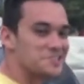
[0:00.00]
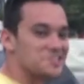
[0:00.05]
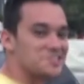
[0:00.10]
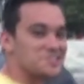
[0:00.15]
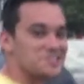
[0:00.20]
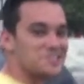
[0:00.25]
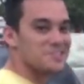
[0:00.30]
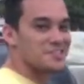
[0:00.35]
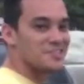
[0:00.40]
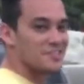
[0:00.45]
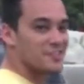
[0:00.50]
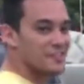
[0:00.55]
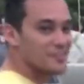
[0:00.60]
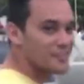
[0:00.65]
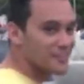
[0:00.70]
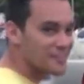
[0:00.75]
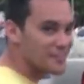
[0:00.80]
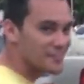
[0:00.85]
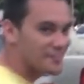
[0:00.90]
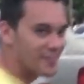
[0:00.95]
that's your happy
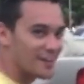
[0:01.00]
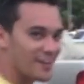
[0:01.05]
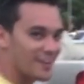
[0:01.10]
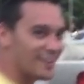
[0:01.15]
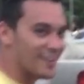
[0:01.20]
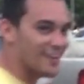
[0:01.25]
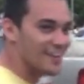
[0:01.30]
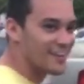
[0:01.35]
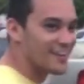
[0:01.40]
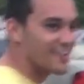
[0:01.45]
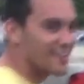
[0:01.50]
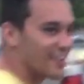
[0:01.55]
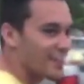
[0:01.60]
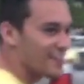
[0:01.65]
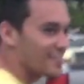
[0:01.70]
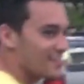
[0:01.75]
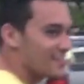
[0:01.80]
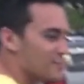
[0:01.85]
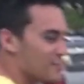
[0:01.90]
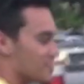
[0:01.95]
dance?
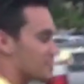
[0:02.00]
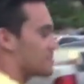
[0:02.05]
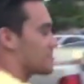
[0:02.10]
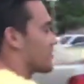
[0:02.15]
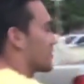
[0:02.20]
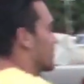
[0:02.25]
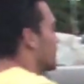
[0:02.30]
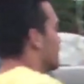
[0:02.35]
Come on, I want the